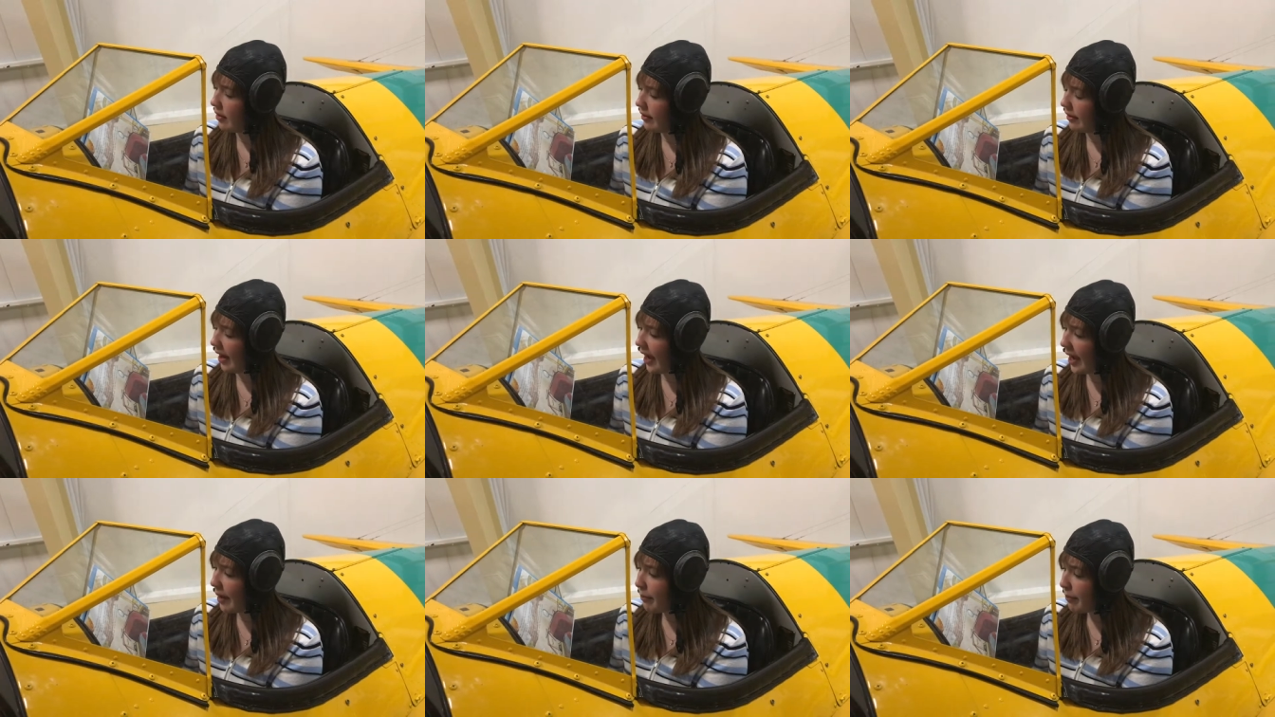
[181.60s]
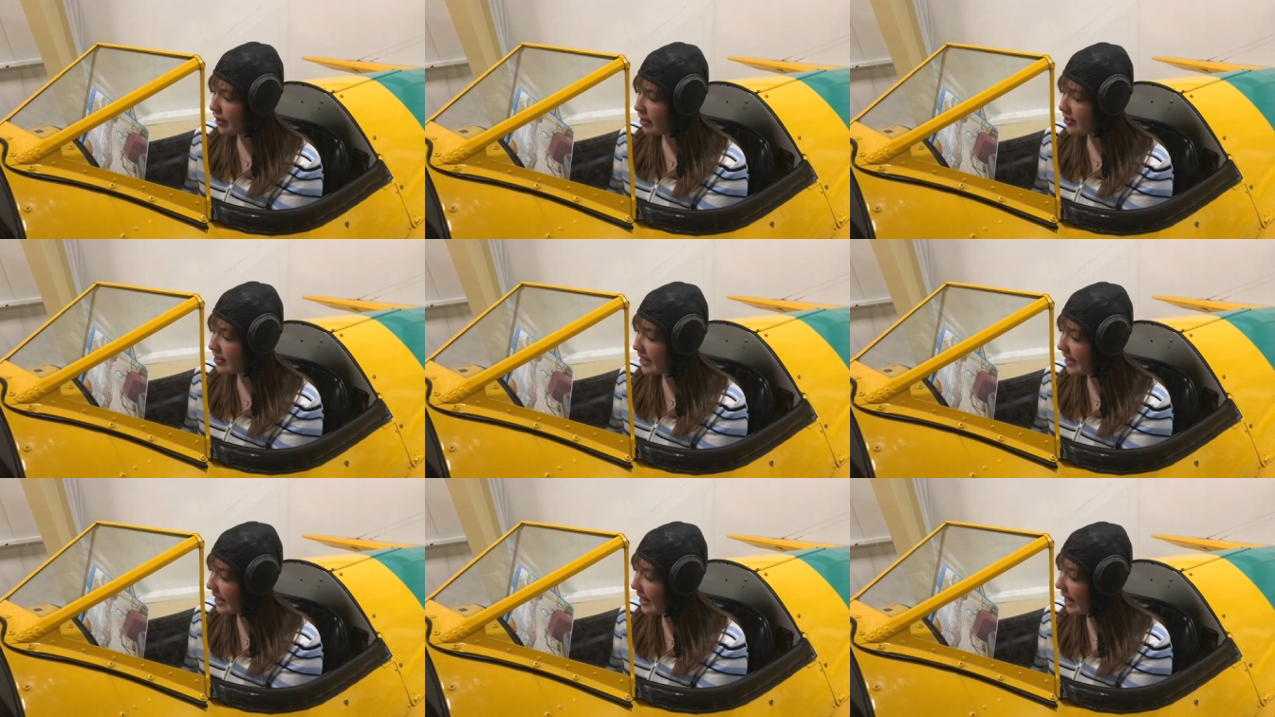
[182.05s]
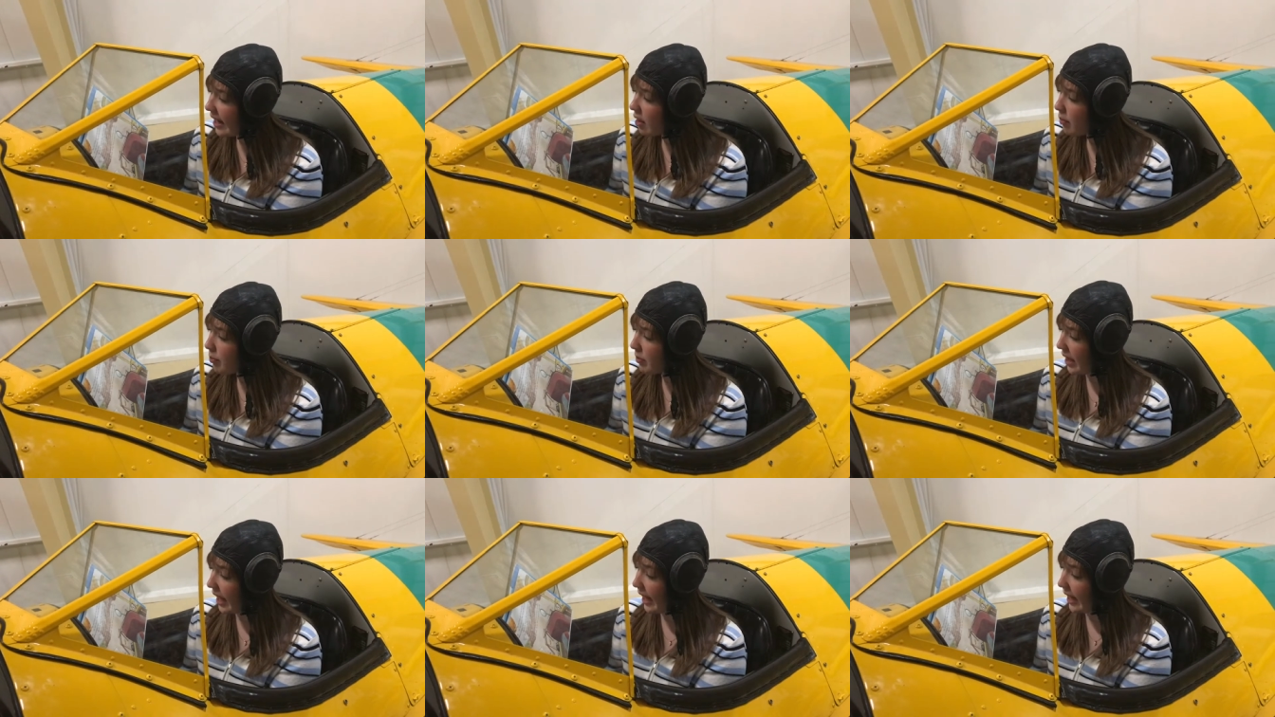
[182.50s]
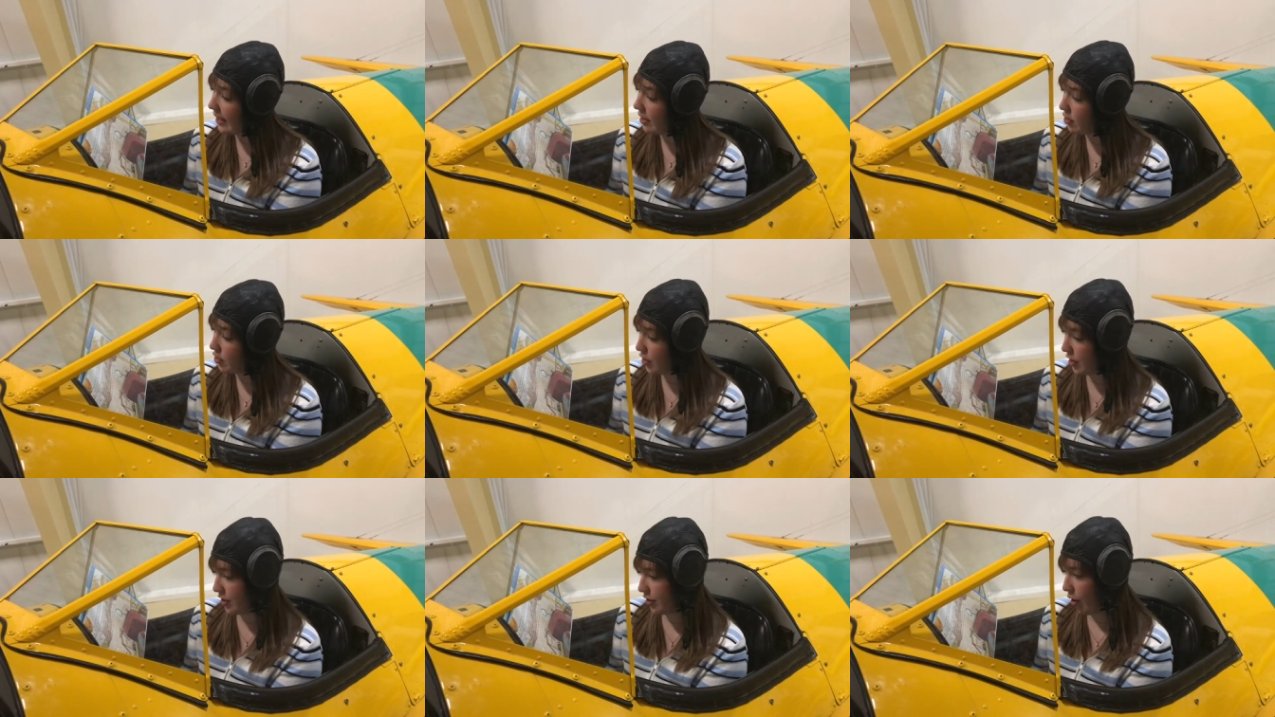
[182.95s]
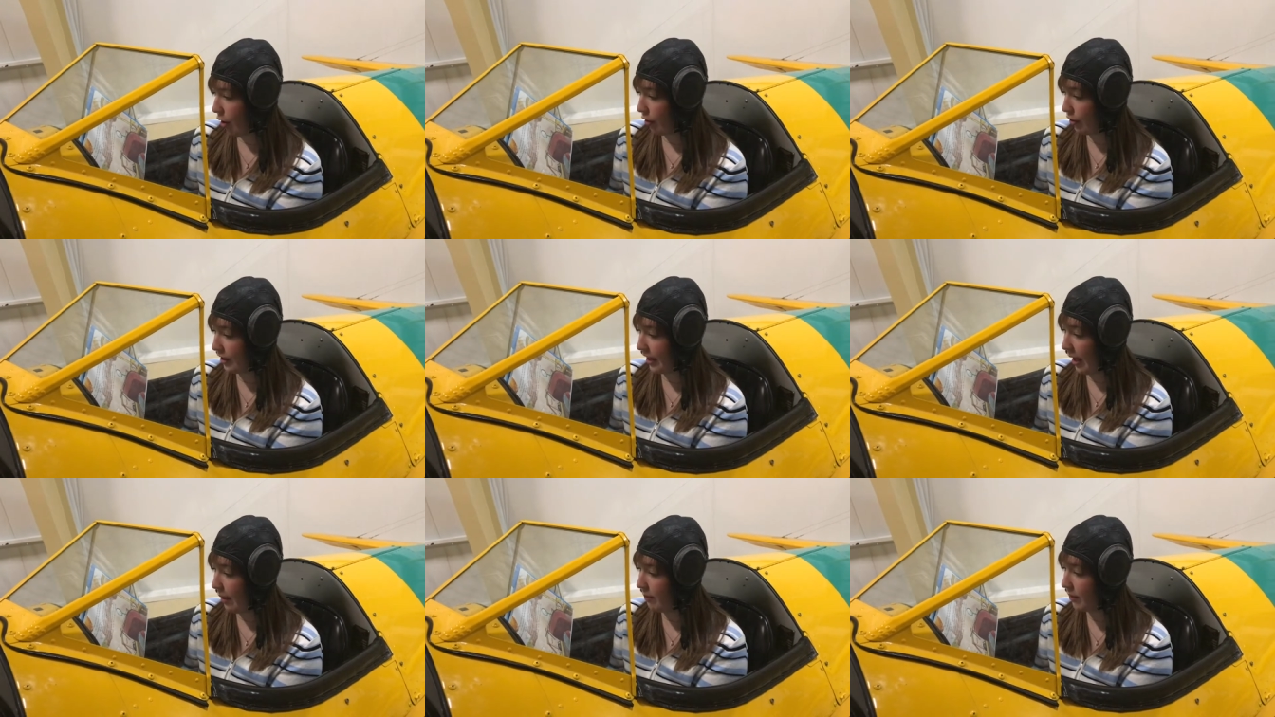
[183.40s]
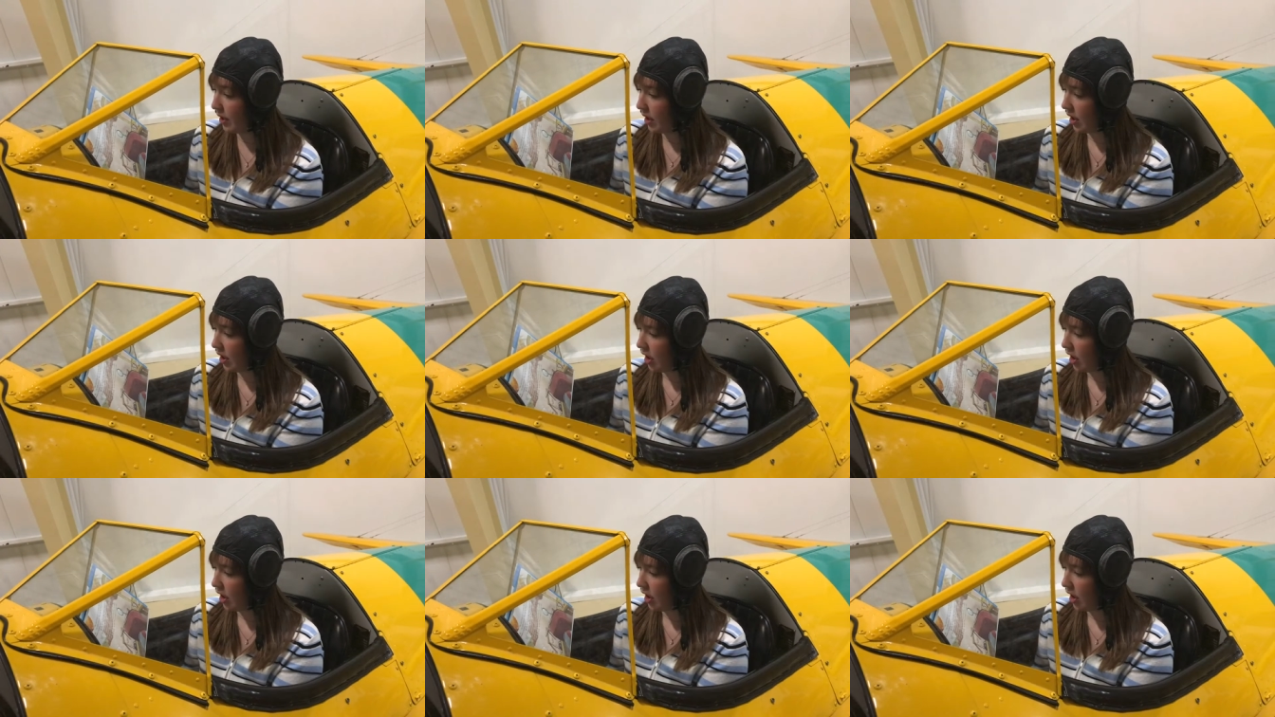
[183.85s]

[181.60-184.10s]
I'm building an airplane, she told them.